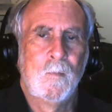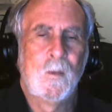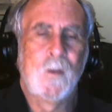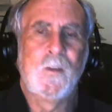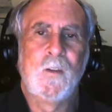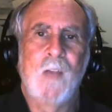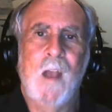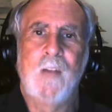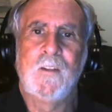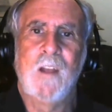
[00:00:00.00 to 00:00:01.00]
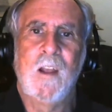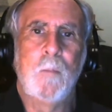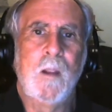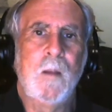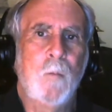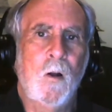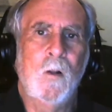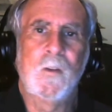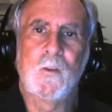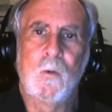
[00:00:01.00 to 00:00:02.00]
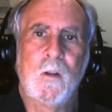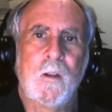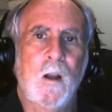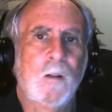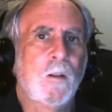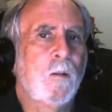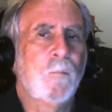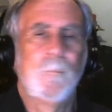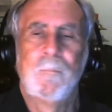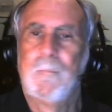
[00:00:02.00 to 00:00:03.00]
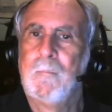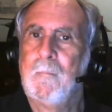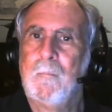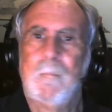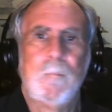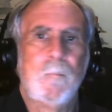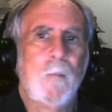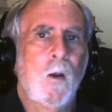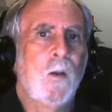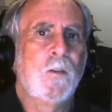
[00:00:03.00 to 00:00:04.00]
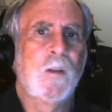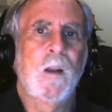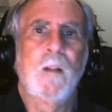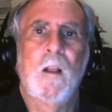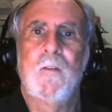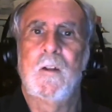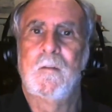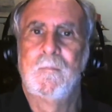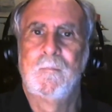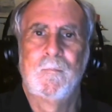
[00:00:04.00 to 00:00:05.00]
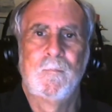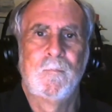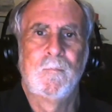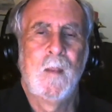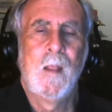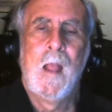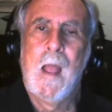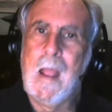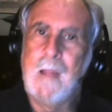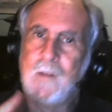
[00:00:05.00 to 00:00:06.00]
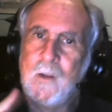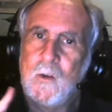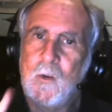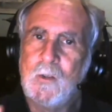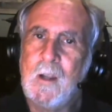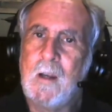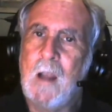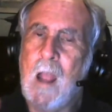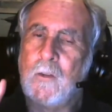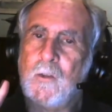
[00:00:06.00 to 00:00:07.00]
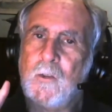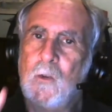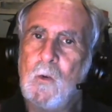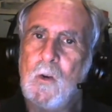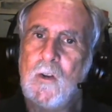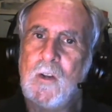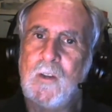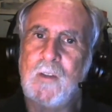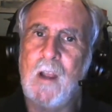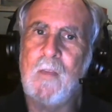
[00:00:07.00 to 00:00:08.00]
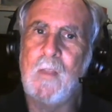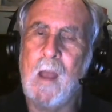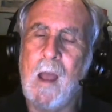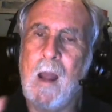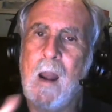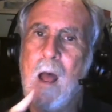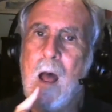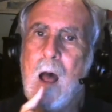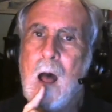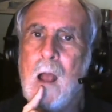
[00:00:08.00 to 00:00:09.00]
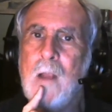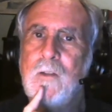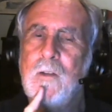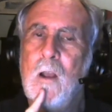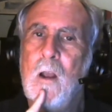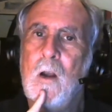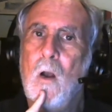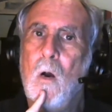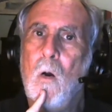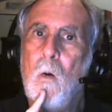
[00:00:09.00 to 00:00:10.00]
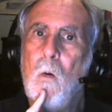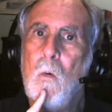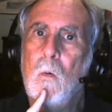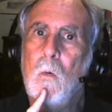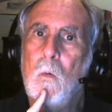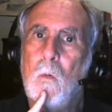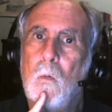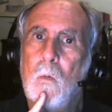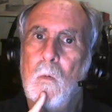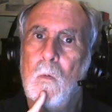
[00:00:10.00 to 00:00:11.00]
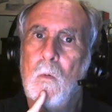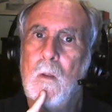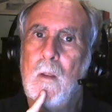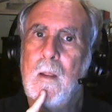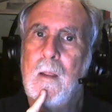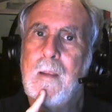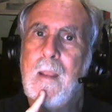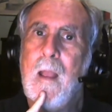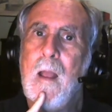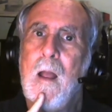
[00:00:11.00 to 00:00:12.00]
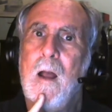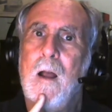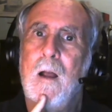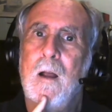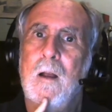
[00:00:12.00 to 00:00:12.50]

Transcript: Just as I said, being bald is really ugly. Mary said, I love it. And it's interesting. As soon as she said that, I said, oh, yeah,